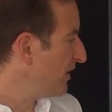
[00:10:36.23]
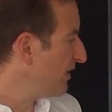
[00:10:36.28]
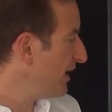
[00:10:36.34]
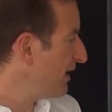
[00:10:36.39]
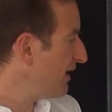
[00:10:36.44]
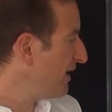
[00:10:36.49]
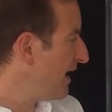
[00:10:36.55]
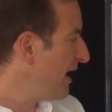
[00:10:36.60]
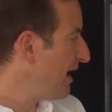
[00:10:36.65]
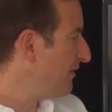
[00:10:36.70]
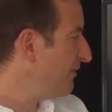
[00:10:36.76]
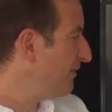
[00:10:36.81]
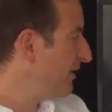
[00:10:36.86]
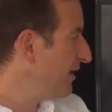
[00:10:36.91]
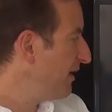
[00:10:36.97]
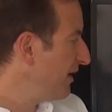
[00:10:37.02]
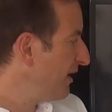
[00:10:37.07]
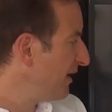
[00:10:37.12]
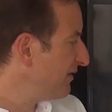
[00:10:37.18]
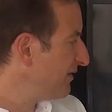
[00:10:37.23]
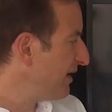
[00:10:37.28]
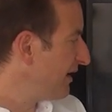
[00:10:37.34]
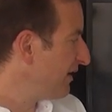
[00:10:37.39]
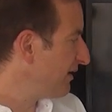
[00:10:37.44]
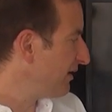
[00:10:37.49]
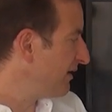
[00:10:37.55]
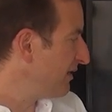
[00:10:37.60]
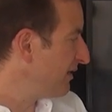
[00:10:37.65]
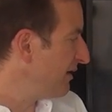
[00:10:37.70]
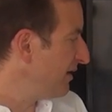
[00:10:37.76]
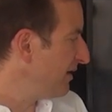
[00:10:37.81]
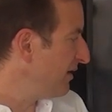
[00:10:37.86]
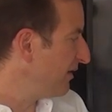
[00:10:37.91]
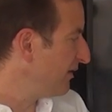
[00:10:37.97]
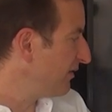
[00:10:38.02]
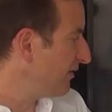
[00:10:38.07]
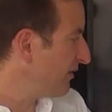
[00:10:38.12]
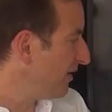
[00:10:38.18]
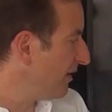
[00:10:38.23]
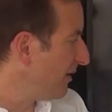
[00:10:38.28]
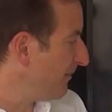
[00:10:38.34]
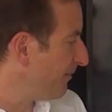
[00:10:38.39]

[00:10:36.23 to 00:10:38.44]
then have exactly these